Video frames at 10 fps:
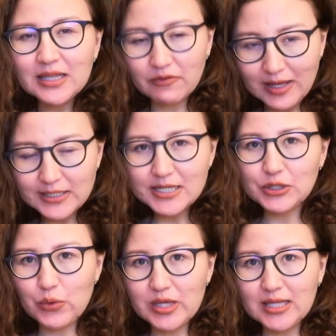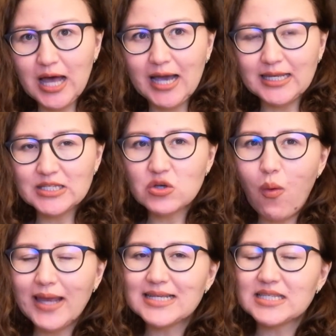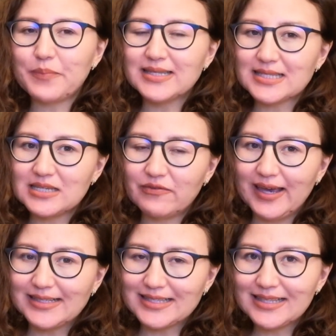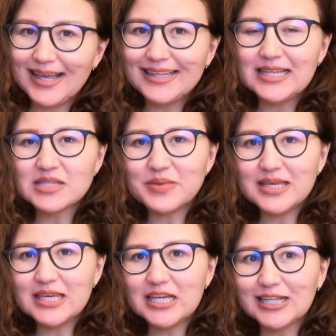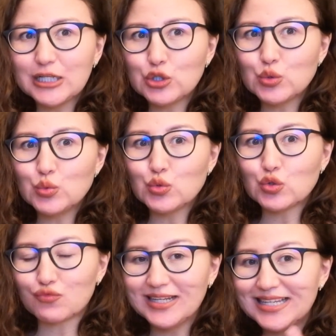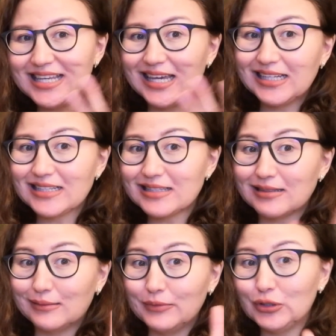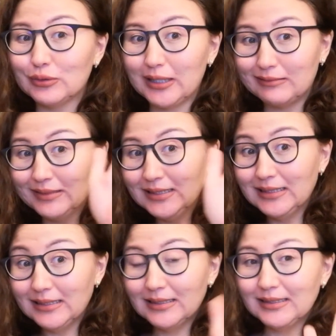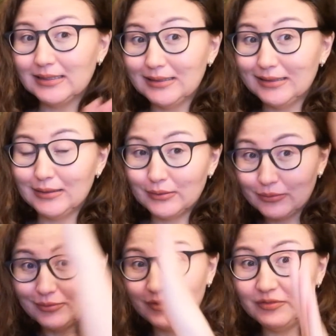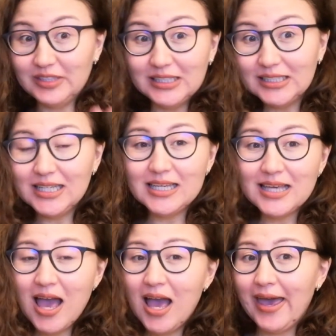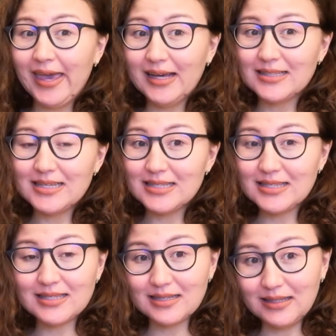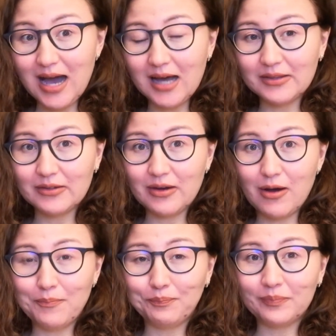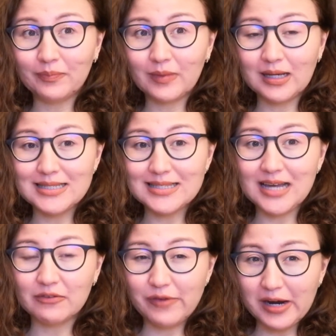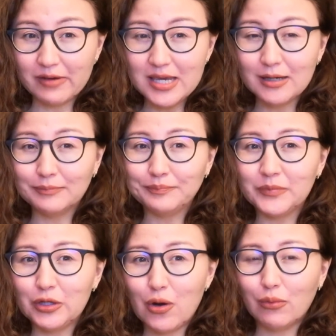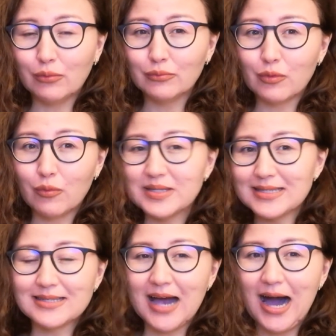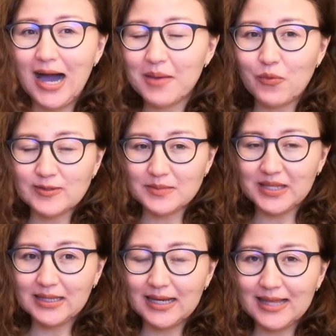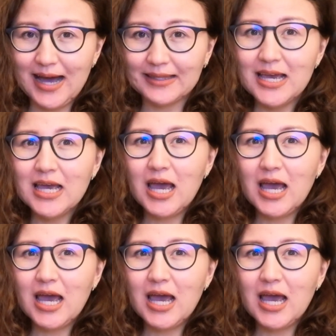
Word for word: the Fenty clothing line is quite expensive and slightly speaking a little too trendy and, um, you know, like uh, revealing and it's not um, it's not very um, you know business type or something like that.